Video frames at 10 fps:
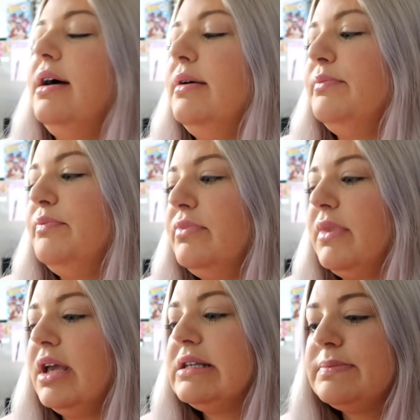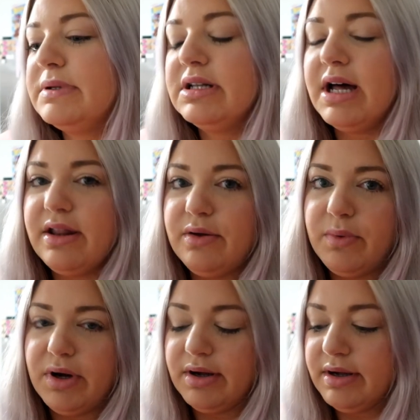I split a lot of
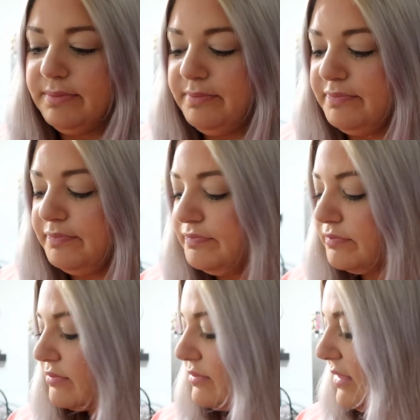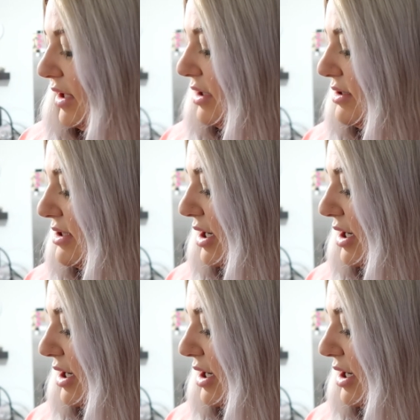the work.